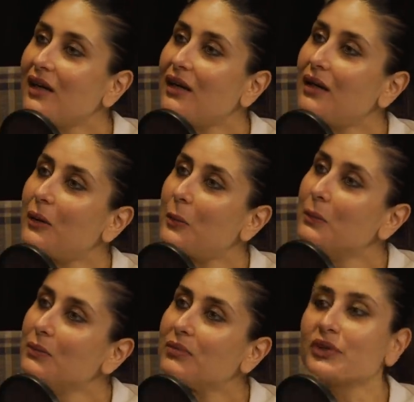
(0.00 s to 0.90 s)

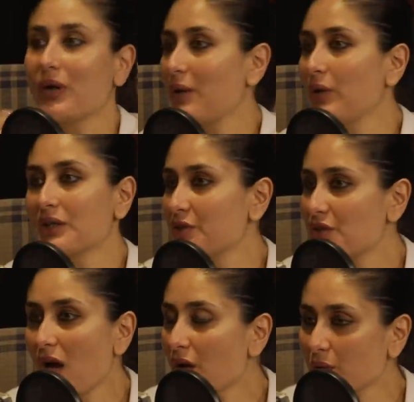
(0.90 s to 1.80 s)
you know, I worked with
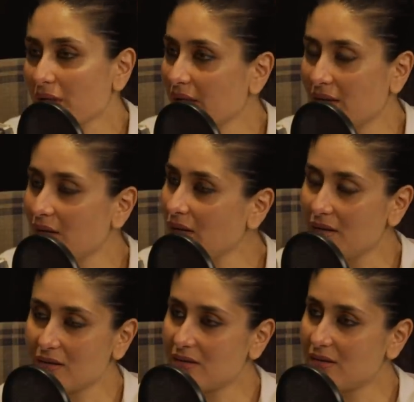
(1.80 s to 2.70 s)
Shah Rukh and
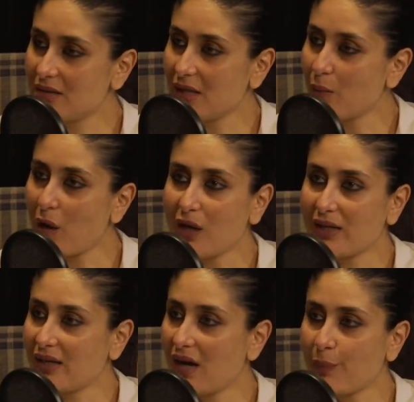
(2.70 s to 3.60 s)

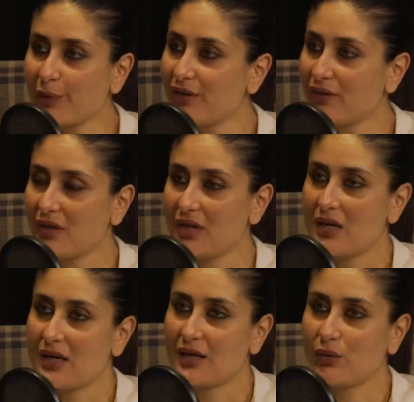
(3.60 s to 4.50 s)
Salman and Aamir
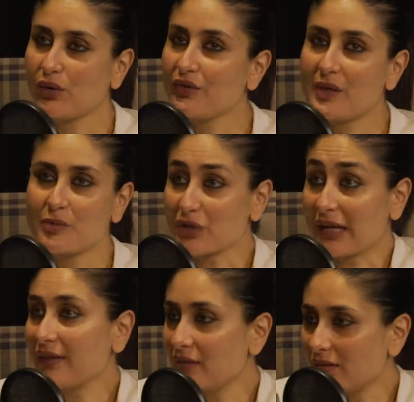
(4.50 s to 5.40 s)
and all of them
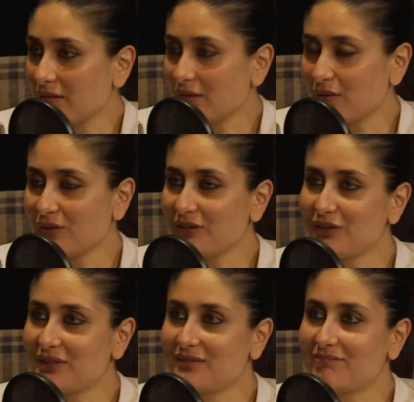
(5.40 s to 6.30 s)
together. You know, it
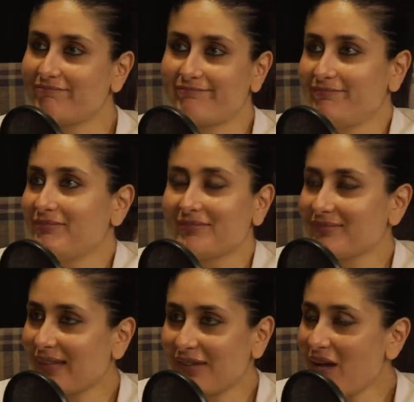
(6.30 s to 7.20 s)

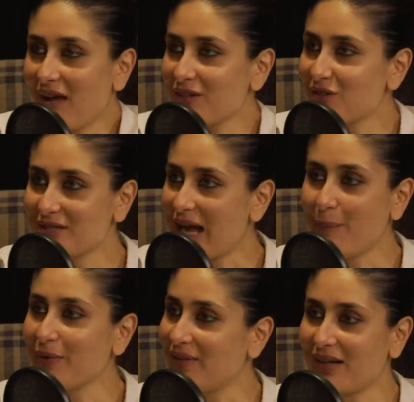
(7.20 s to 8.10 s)
just
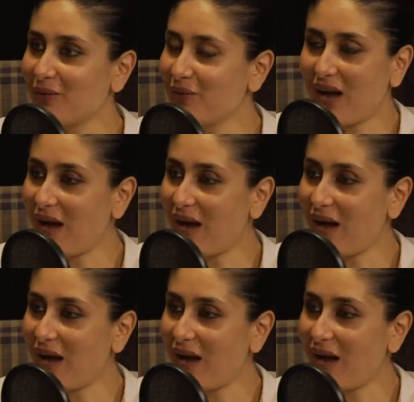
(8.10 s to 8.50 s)
happened. I don't know